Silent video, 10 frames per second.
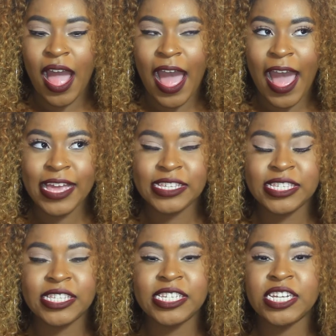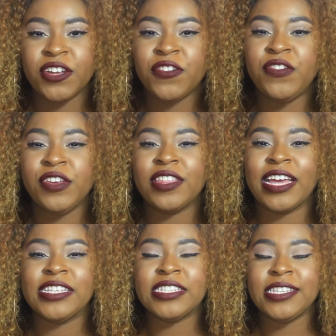I still feel
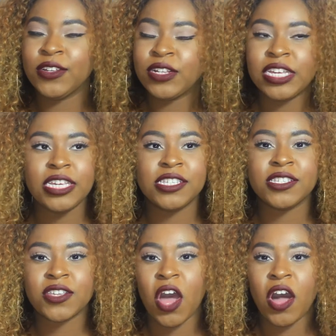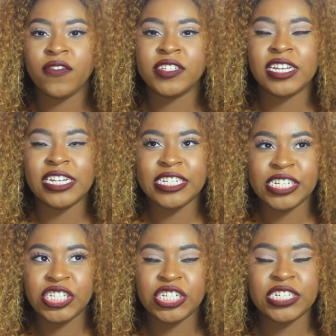that silky soft
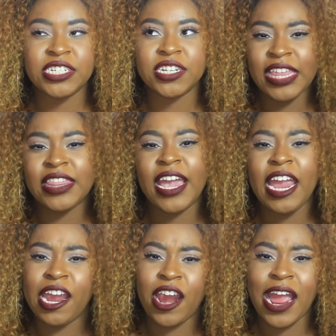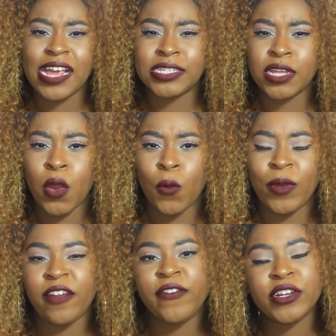conditioned in the hair as
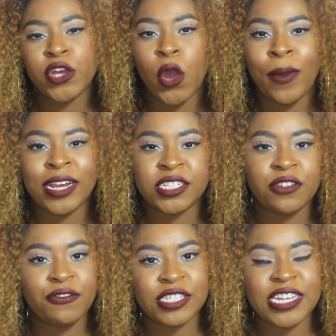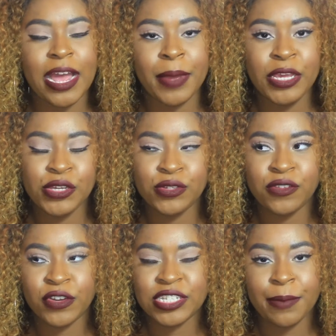when I first co-washed it the first time
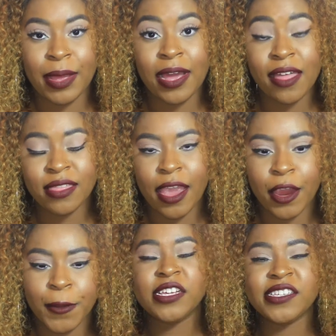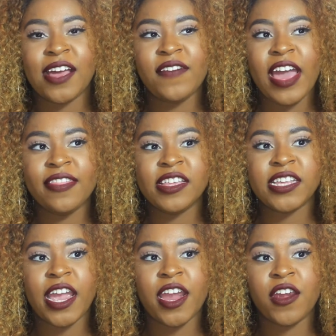I got the hair. So I've had
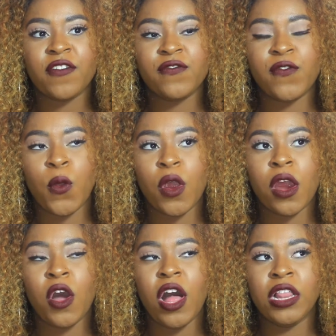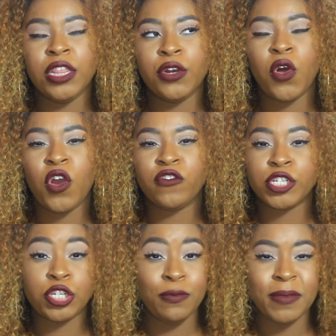this hair for a little
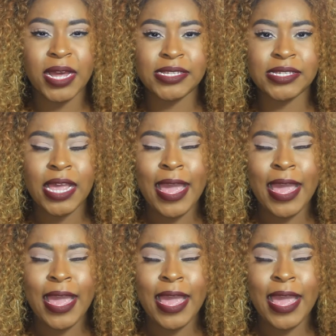over 2 months,